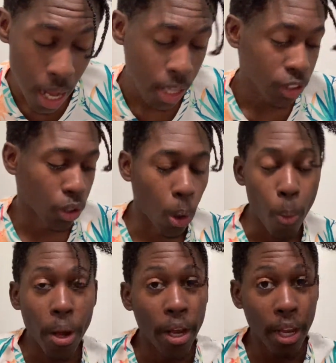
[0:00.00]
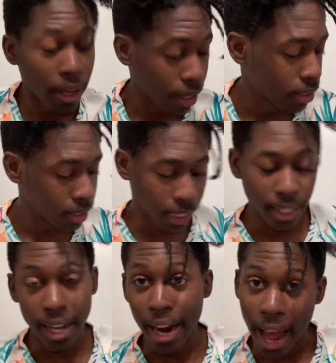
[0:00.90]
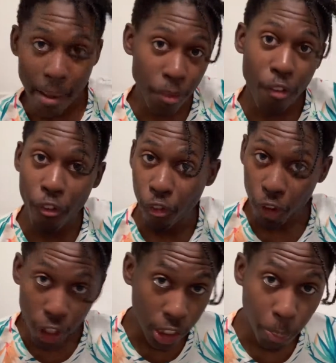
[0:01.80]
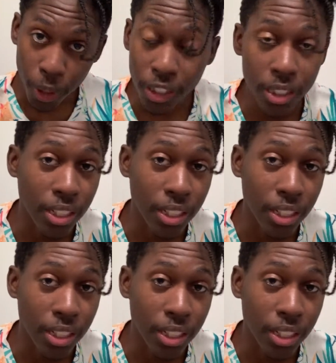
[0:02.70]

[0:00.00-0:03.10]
So we can say that I'm the first person